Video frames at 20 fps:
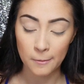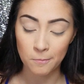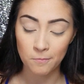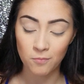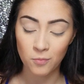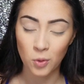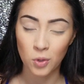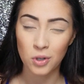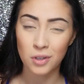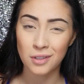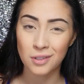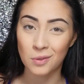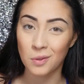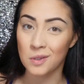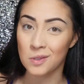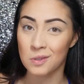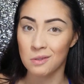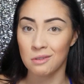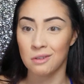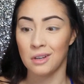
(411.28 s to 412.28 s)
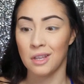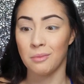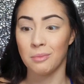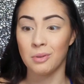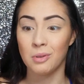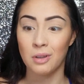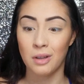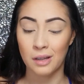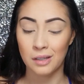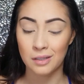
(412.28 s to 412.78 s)
Or you also get an email
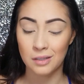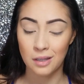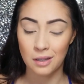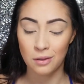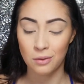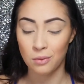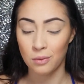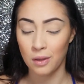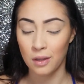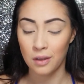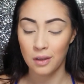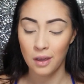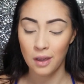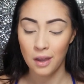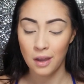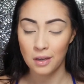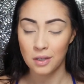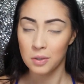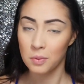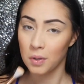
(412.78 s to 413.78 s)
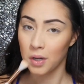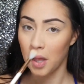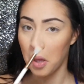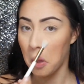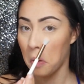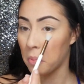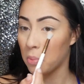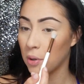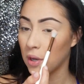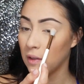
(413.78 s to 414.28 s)
asking you like, hey, do you want
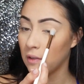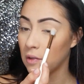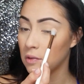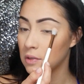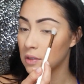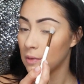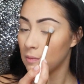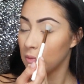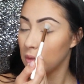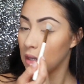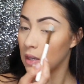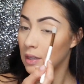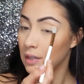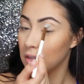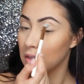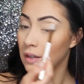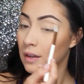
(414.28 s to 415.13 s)
to preview some things?